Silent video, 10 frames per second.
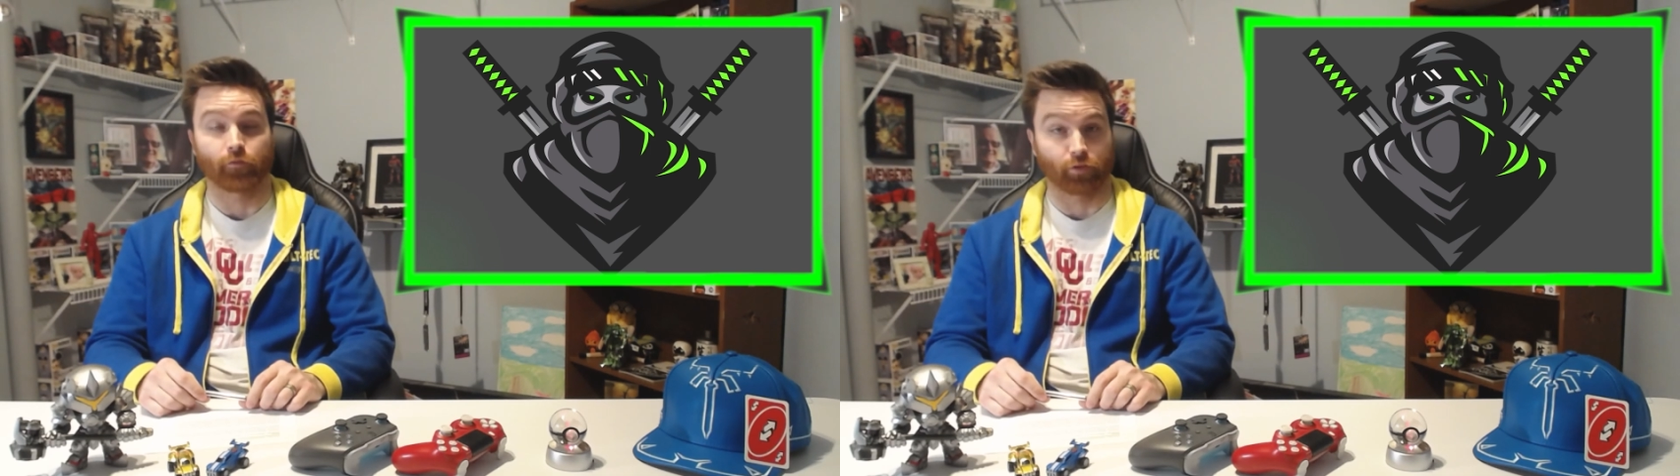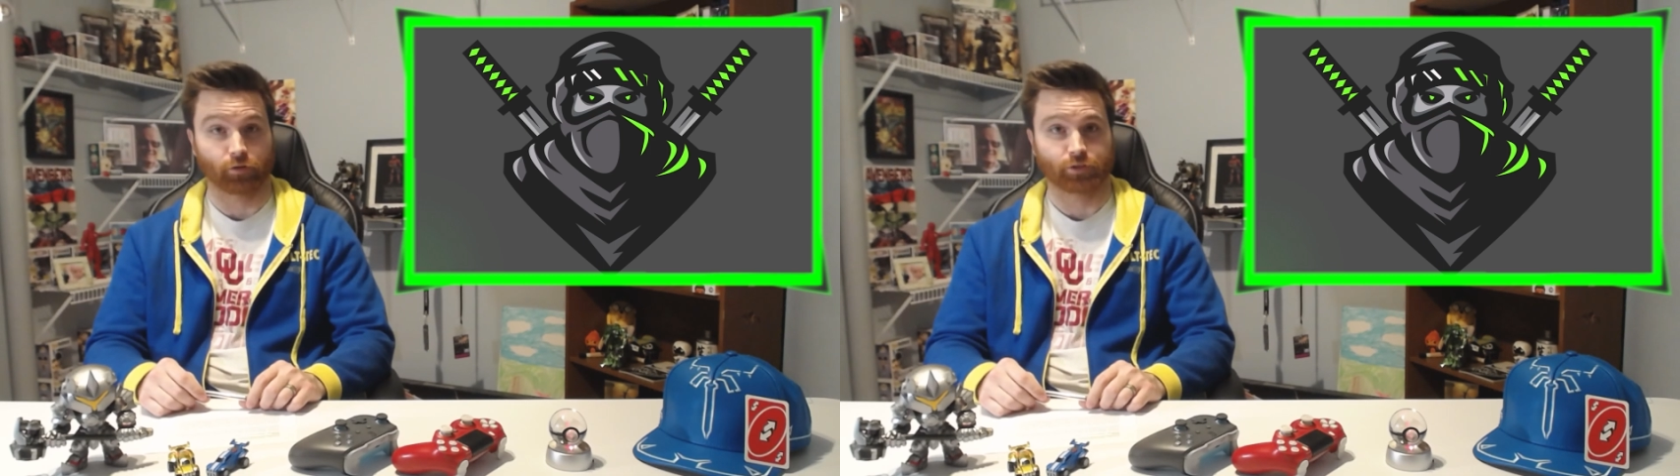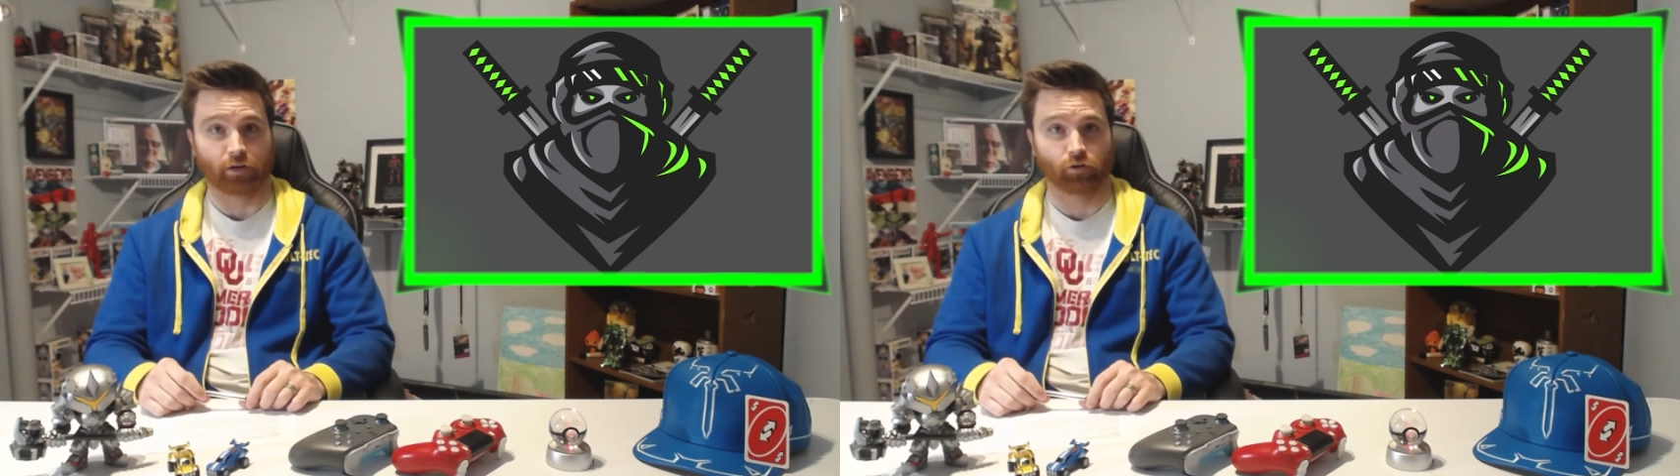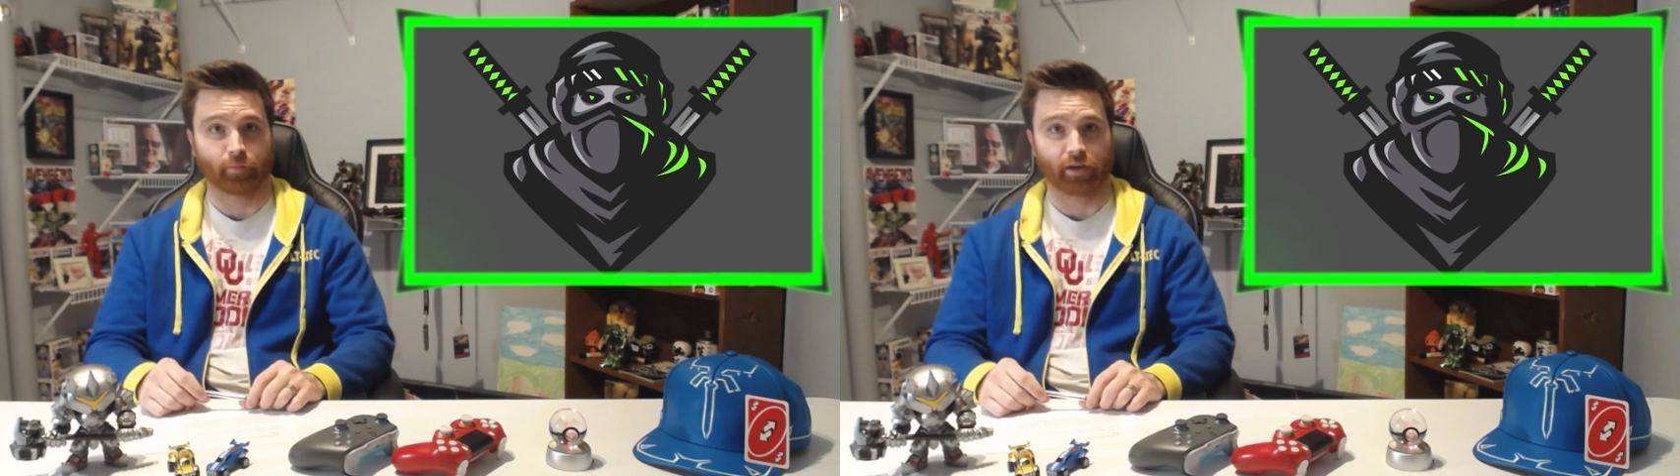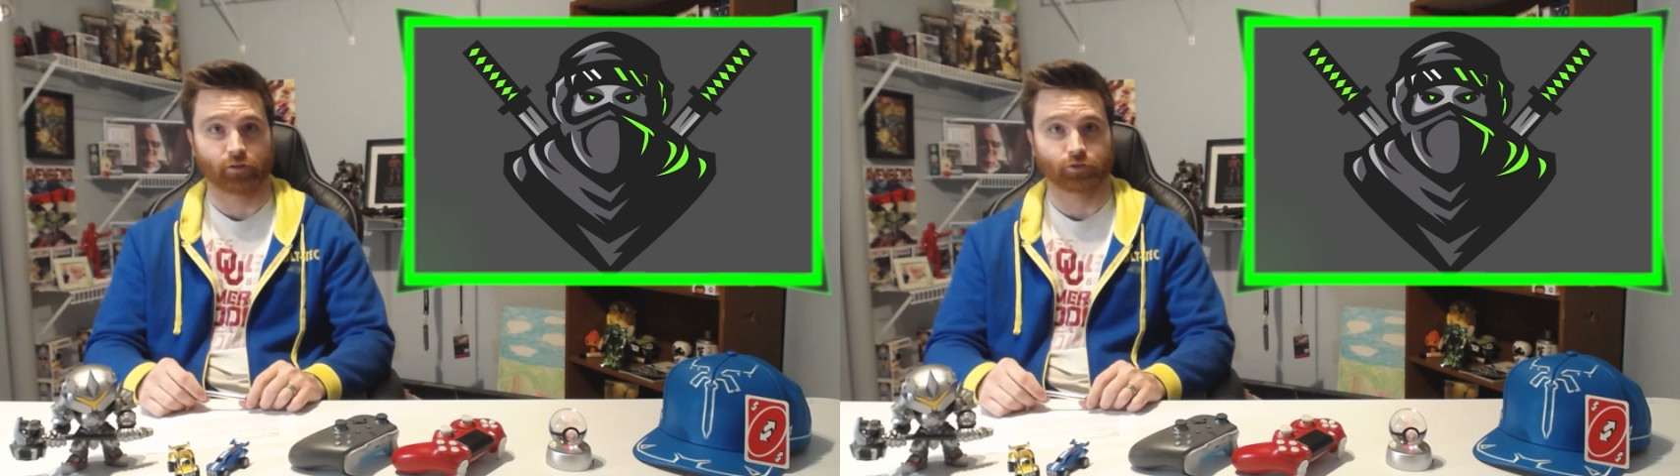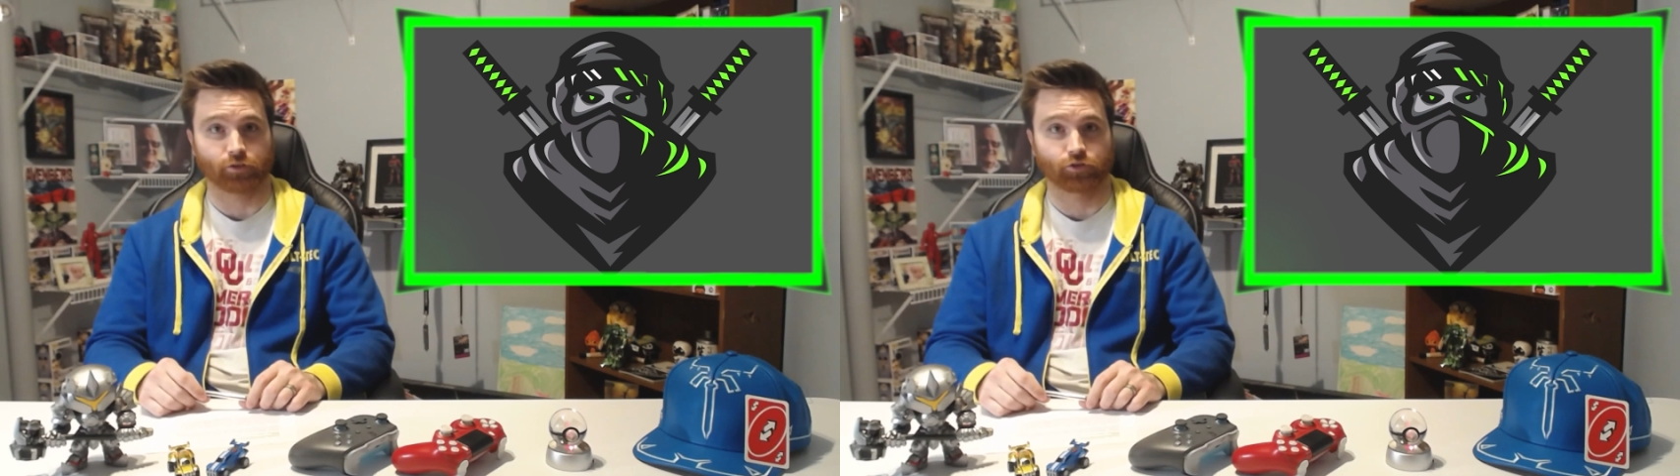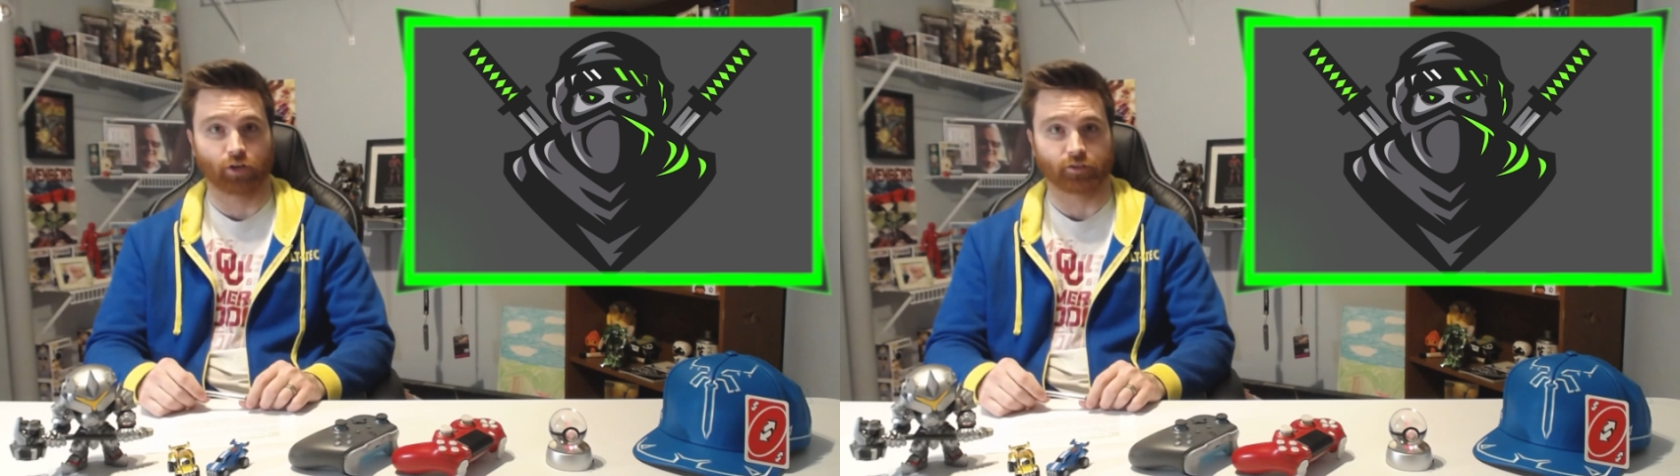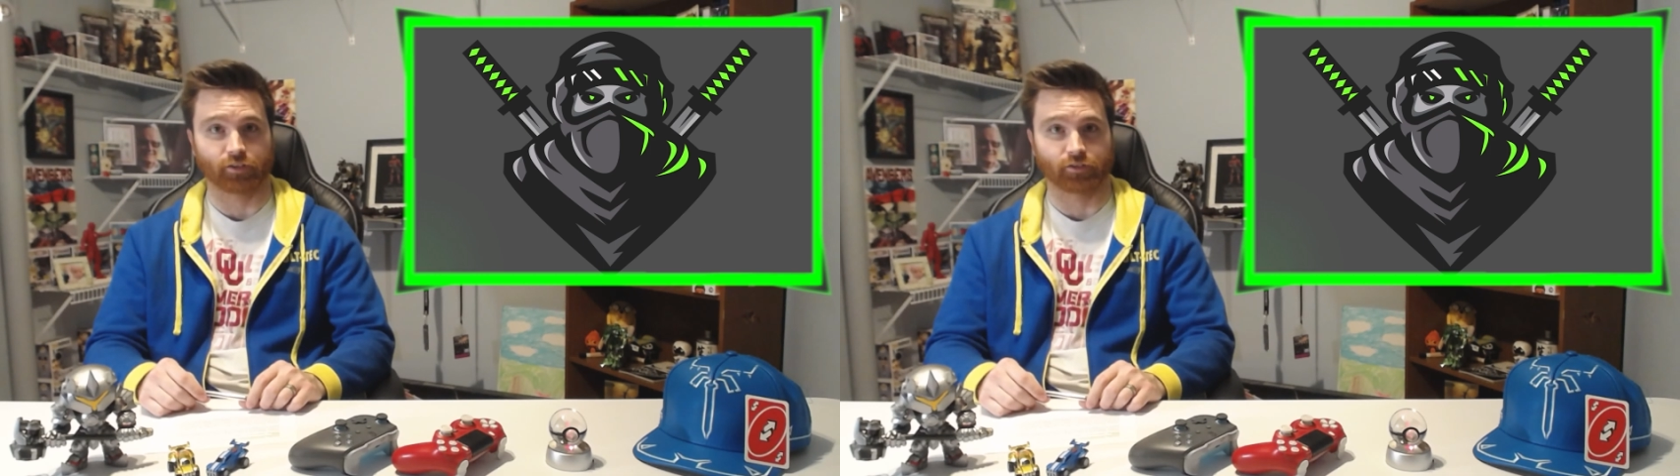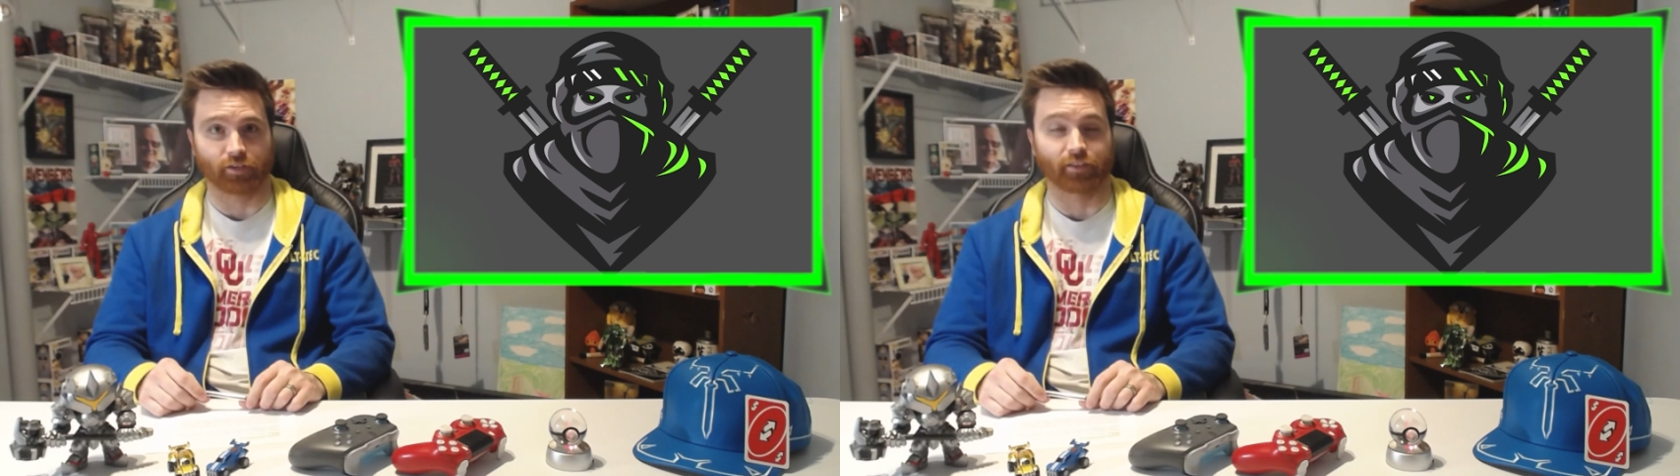for their general manager Justice,